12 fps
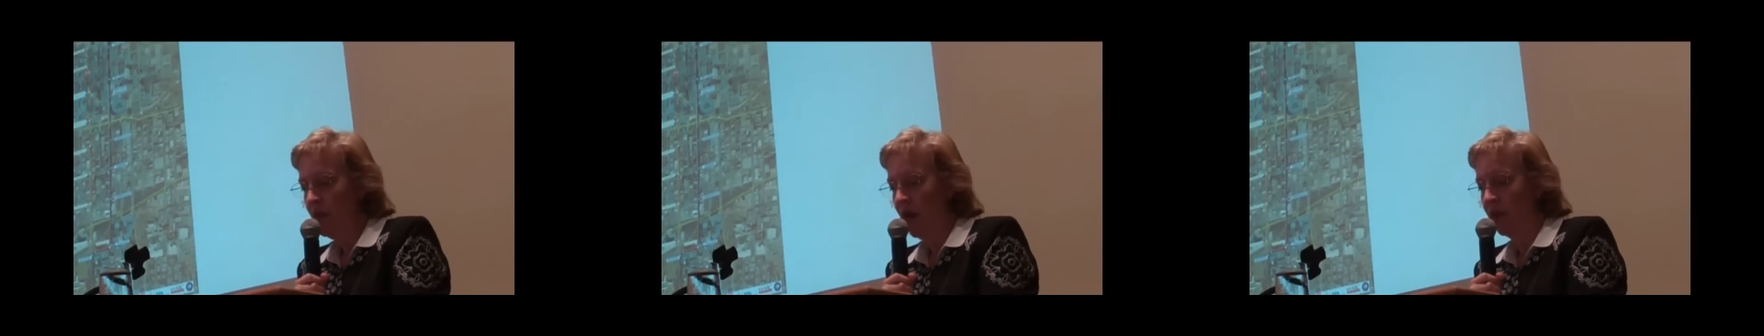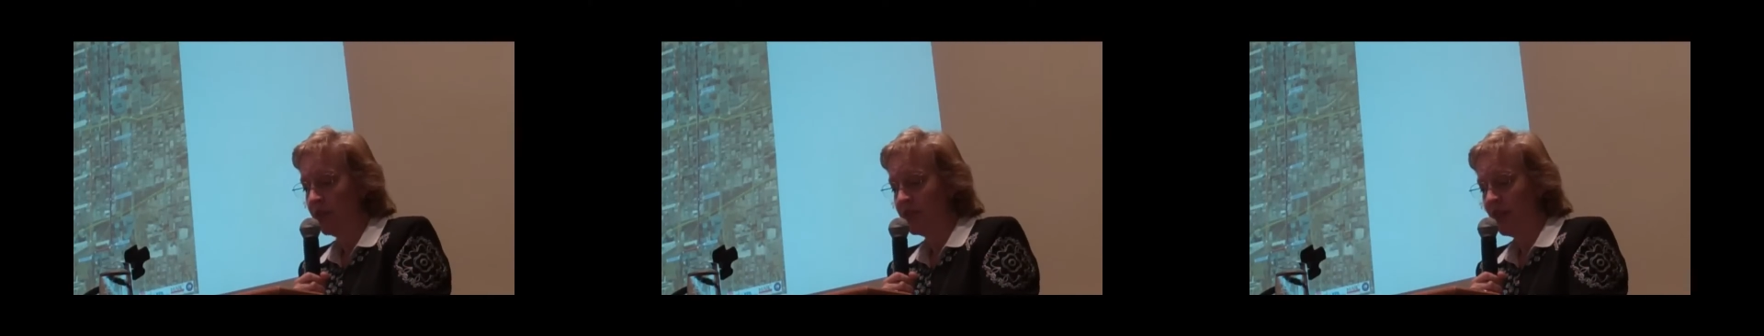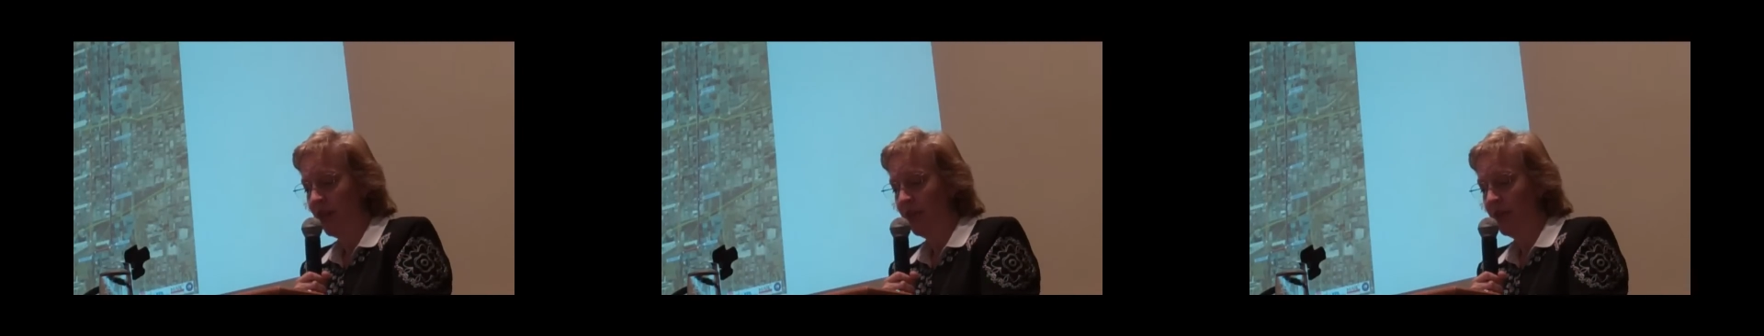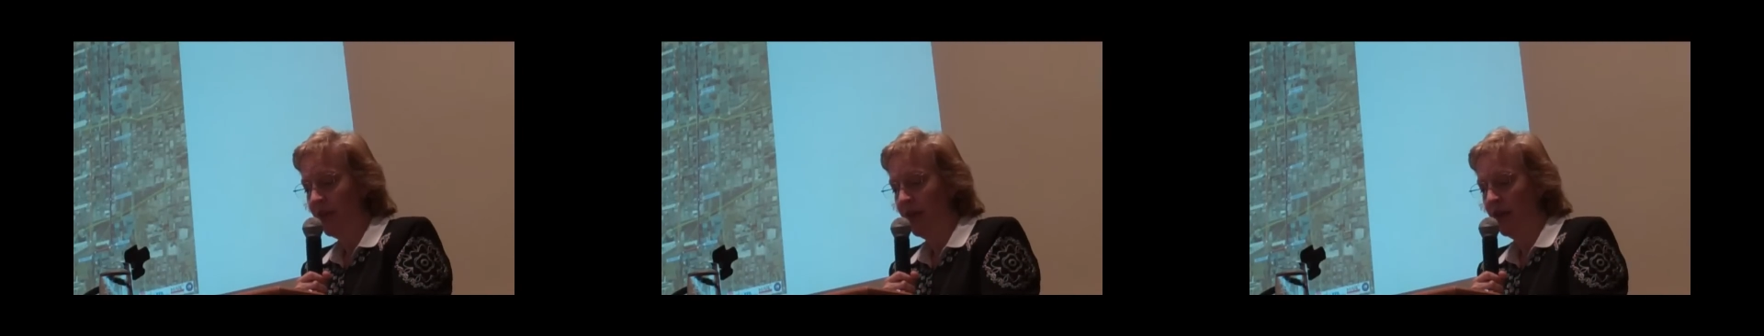On the
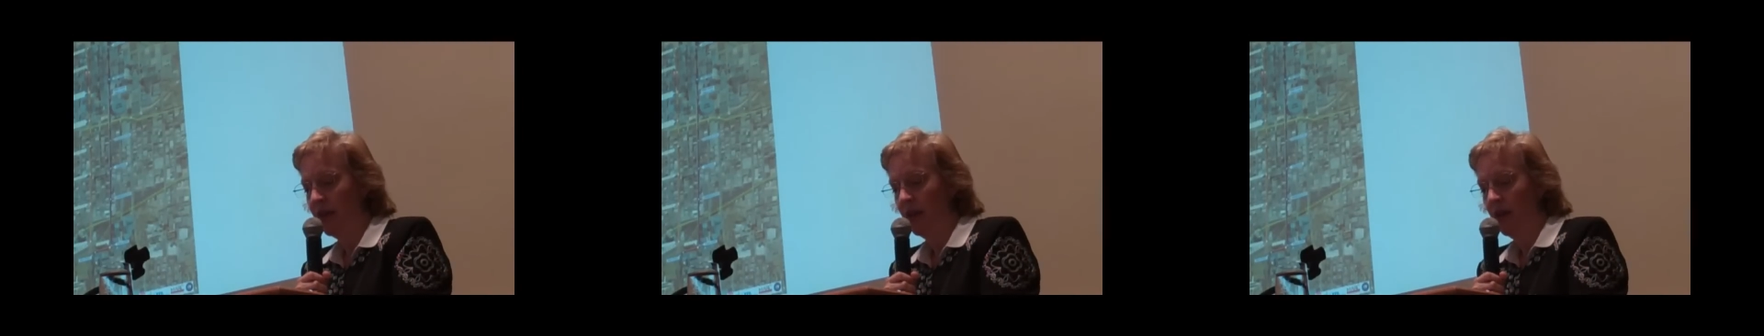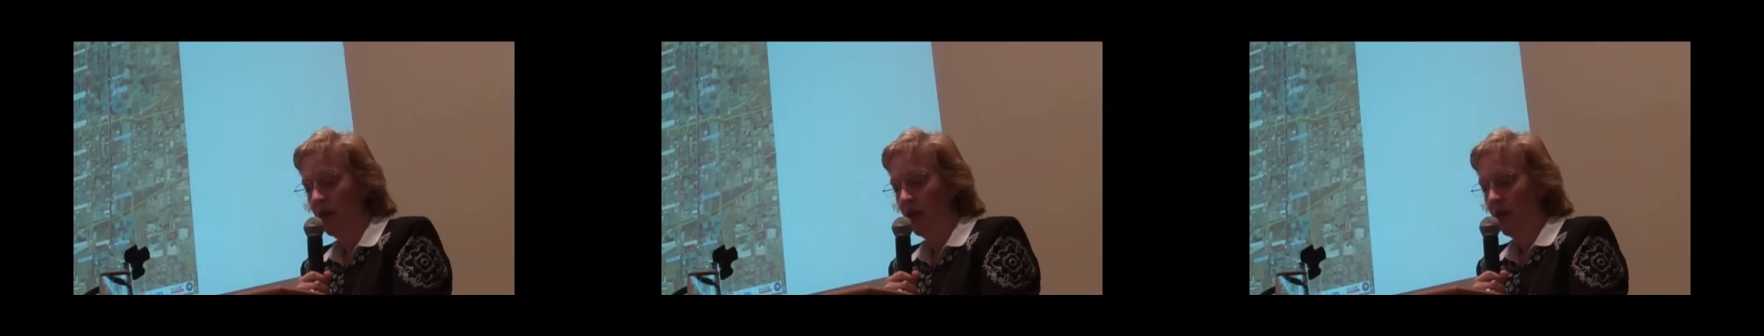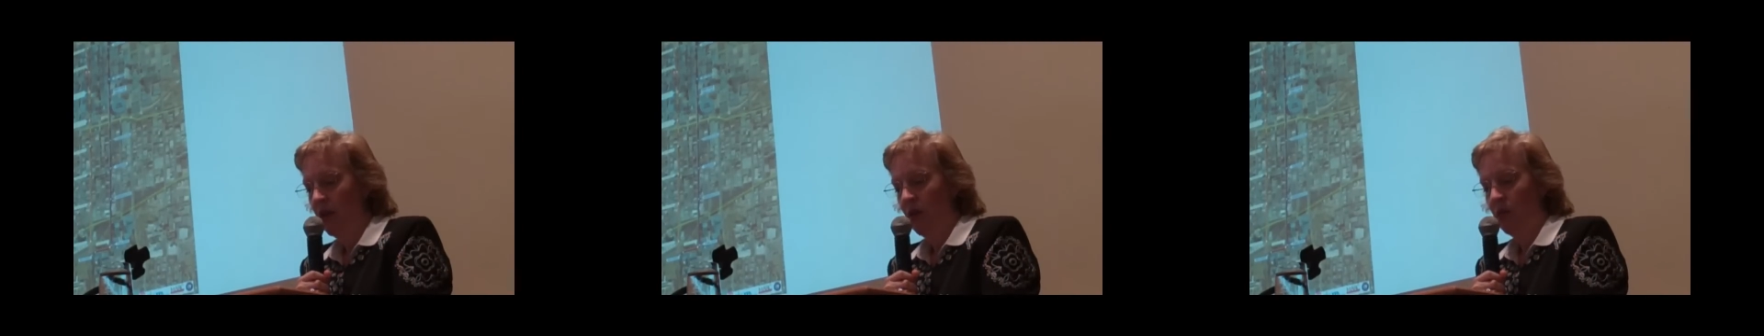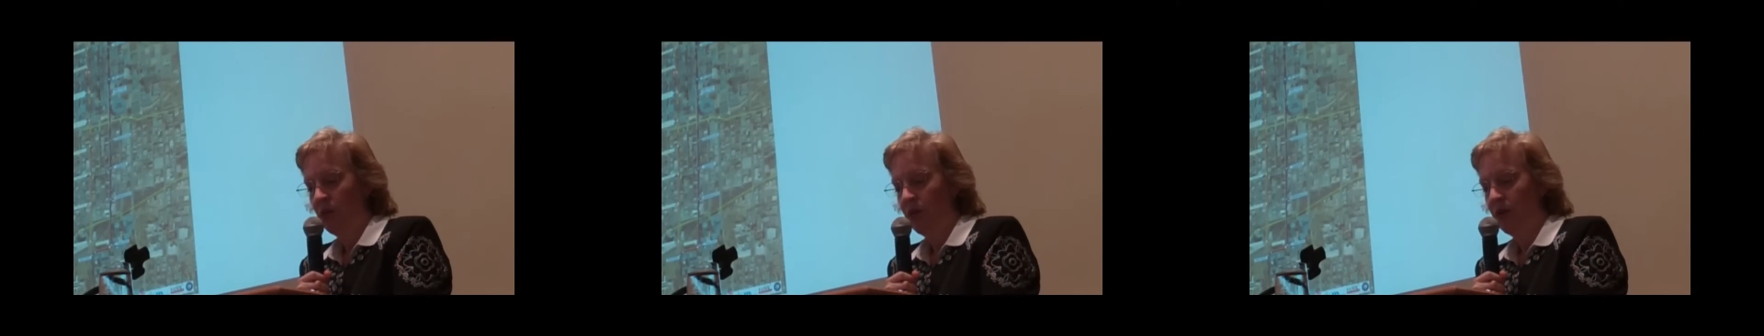southern end,
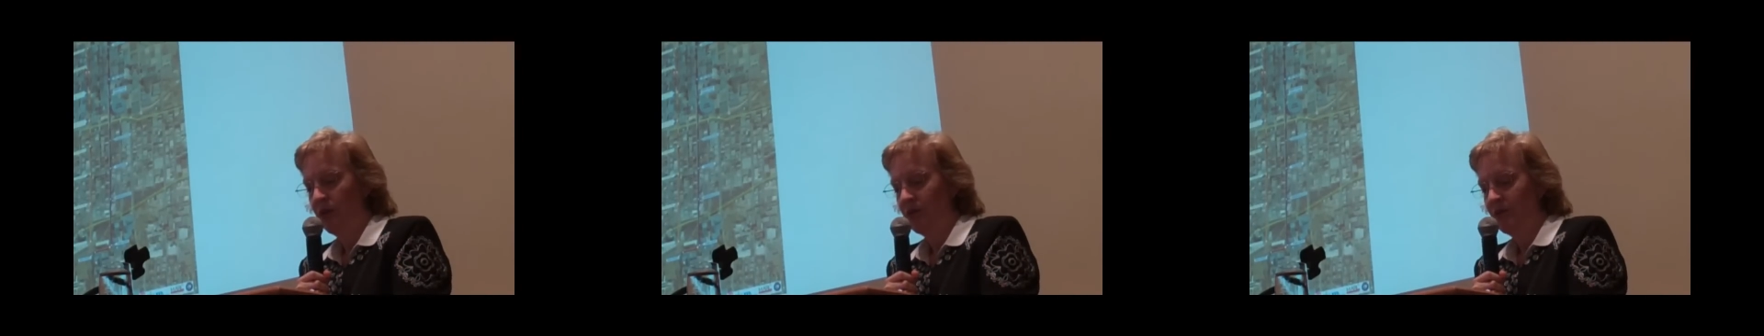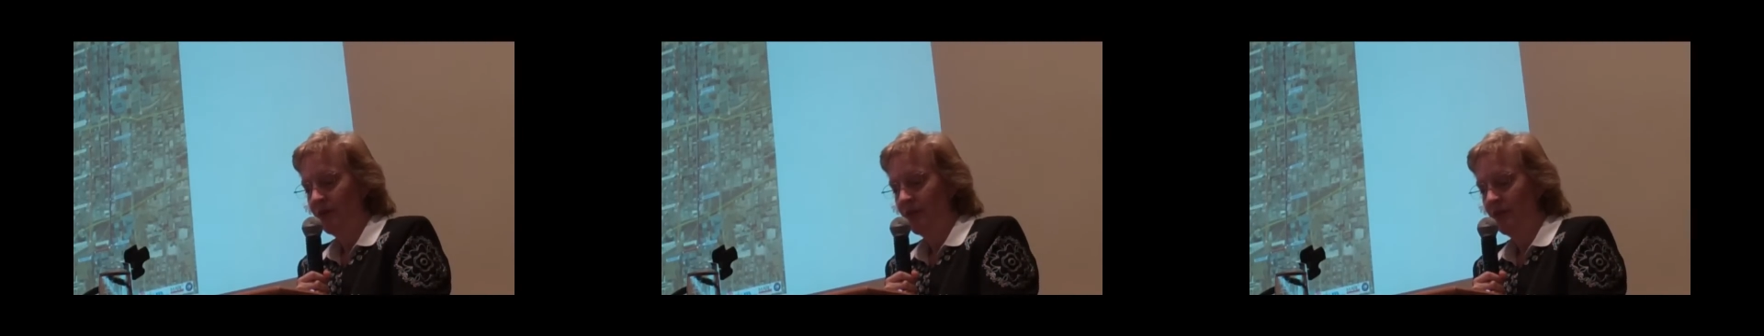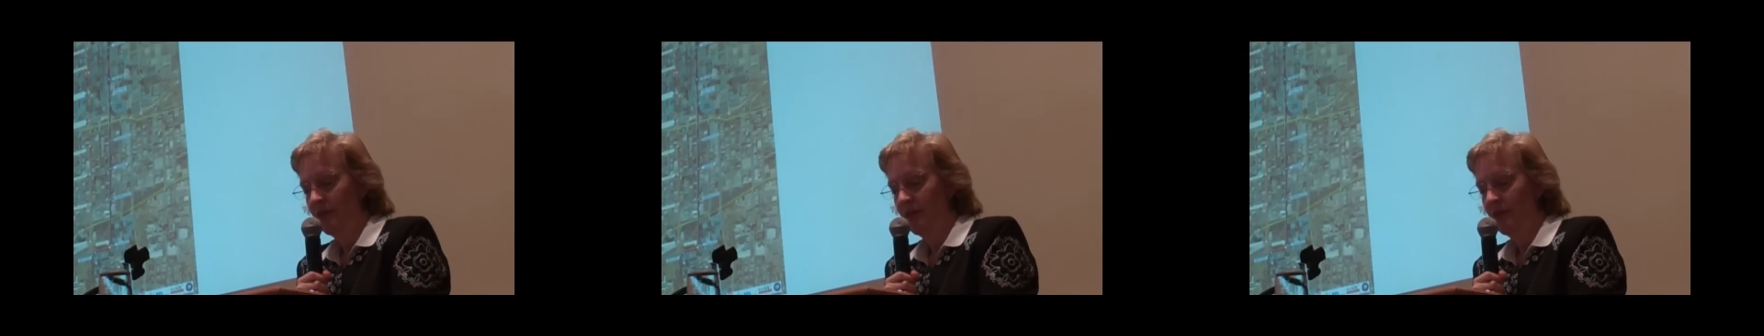we're